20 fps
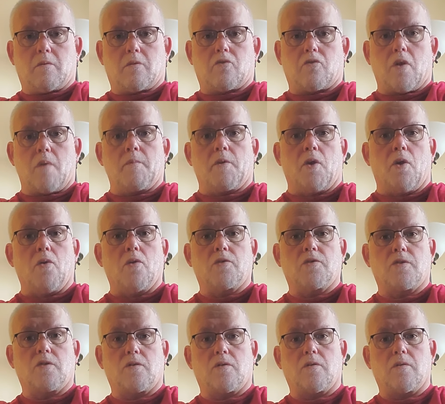
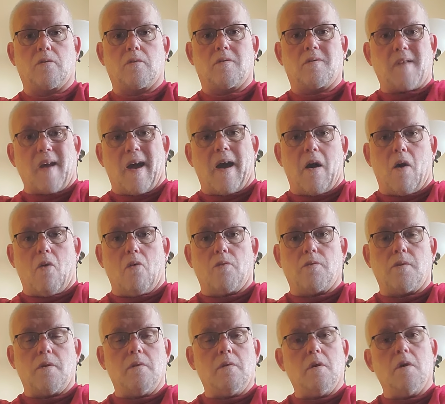criminals
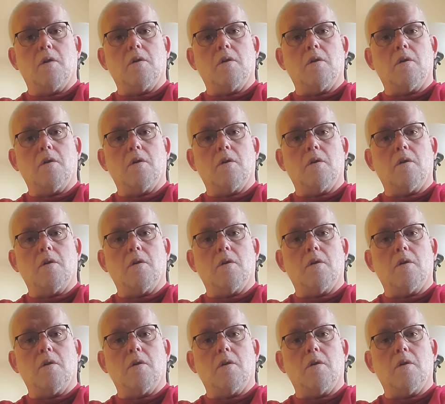down